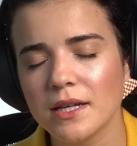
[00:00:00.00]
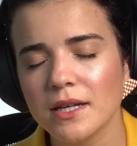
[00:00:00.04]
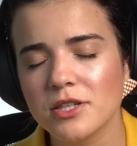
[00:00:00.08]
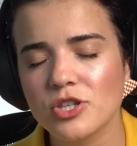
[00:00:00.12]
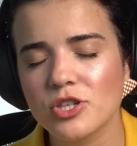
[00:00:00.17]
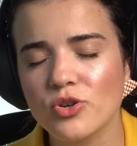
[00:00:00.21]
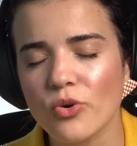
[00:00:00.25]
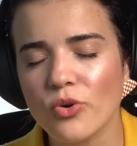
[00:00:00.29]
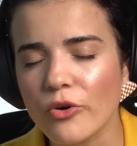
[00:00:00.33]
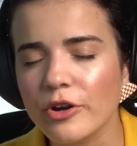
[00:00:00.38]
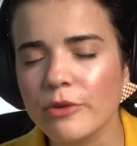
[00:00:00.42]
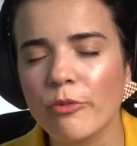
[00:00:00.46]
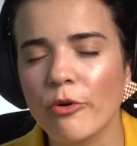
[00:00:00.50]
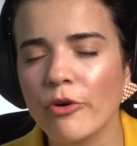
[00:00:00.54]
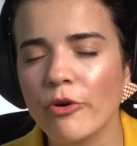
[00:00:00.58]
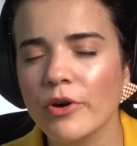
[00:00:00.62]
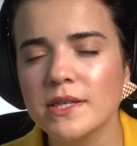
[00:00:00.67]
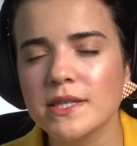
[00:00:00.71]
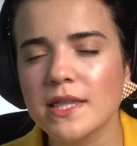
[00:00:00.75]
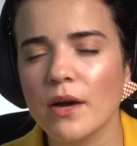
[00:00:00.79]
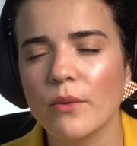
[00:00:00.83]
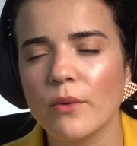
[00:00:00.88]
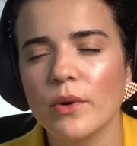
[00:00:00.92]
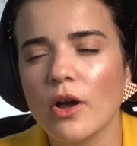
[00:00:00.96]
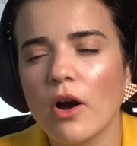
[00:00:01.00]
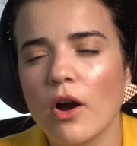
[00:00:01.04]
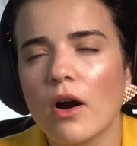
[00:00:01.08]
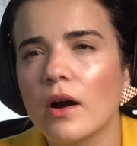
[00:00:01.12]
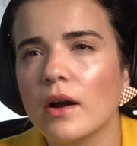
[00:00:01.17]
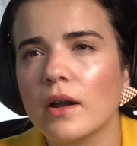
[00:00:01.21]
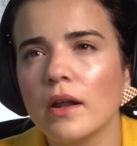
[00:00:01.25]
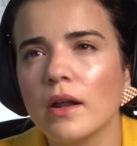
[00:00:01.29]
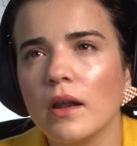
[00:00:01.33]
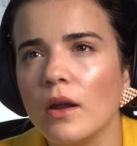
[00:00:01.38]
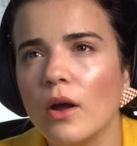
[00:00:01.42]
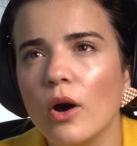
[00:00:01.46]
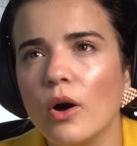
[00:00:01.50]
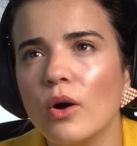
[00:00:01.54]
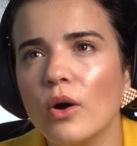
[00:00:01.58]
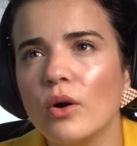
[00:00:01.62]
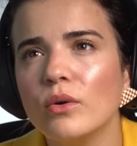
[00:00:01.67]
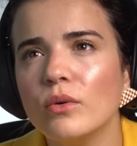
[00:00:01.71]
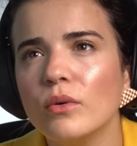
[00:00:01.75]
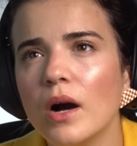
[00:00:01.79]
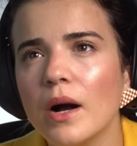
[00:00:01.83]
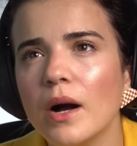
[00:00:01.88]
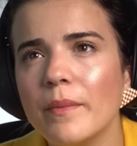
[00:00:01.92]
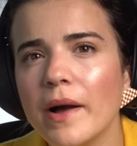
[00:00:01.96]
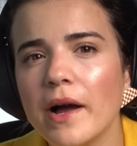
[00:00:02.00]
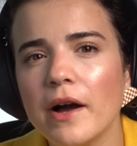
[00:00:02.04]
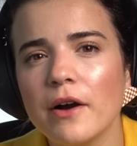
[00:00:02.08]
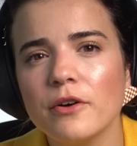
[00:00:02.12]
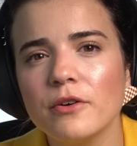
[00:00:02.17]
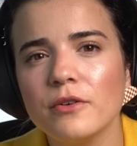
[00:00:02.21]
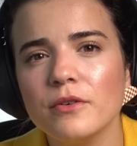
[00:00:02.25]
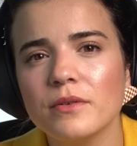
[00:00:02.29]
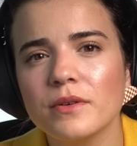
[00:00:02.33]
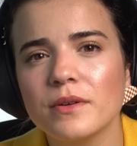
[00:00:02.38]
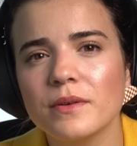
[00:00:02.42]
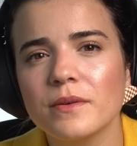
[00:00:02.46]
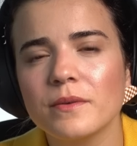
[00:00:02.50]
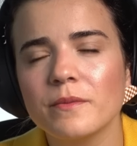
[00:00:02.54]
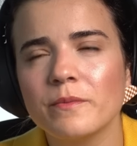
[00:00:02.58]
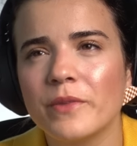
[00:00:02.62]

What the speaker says: story points that we already know about.